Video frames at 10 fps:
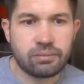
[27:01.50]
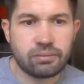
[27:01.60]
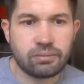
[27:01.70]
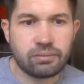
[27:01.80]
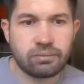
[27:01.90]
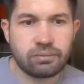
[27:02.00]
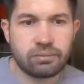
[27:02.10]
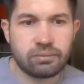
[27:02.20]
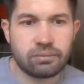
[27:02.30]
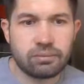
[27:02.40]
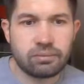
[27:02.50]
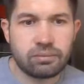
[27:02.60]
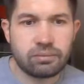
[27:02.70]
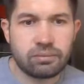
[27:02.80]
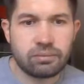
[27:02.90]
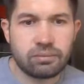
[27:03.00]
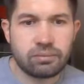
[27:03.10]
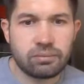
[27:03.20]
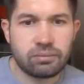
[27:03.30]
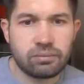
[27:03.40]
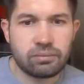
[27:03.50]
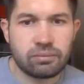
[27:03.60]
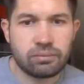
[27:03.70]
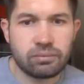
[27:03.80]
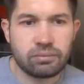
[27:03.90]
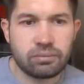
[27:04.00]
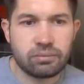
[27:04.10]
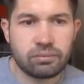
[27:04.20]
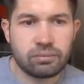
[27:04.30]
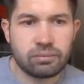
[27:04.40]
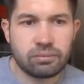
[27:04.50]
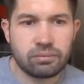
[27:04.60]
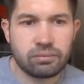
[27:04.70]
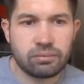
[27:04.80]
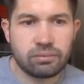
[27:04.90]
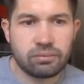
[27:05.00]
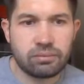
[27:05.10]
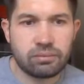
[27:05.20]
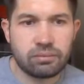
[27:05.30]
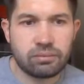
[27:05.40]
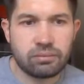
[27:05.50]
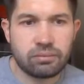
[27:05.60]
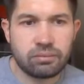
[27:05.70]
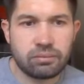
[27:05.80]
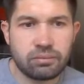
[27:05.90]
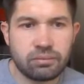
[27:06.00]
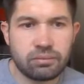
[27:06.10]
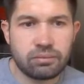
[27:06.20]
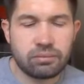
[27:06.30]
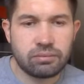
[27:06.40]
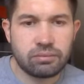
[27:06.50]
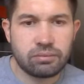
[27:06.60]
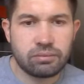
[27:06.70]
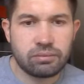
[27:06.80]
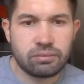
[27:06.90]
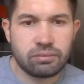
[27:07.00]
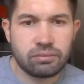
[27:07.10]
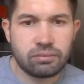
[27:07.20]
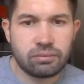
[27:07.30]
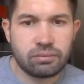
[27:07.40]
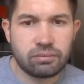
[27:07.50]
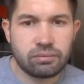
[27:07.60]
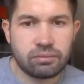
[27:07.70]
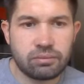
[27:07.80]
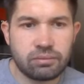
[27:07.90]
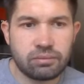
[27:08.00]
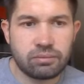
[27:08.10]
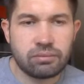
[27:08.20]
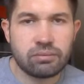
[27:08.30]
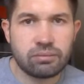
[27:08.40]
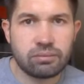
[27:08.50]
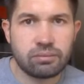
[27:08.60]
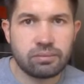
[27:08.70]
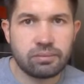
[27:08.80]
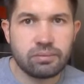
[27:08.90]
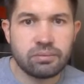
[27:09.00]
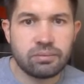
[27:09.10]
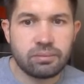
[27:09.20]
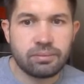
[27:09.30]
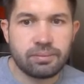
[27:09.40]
No words are spoken by the person on screen.